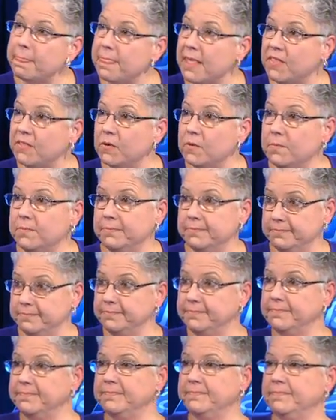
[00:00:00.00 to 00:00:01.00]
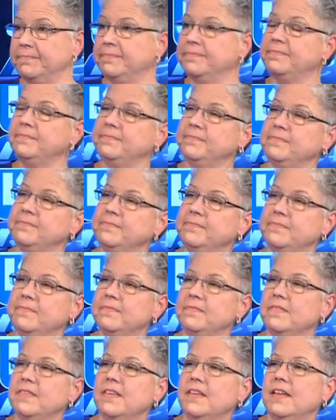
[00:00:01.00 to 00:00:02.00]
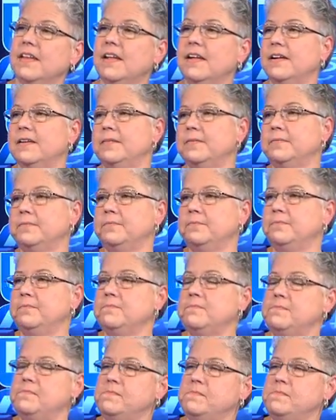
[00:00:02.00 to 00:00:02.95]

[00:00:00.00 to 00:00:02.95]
This, yeah, talking about public questions and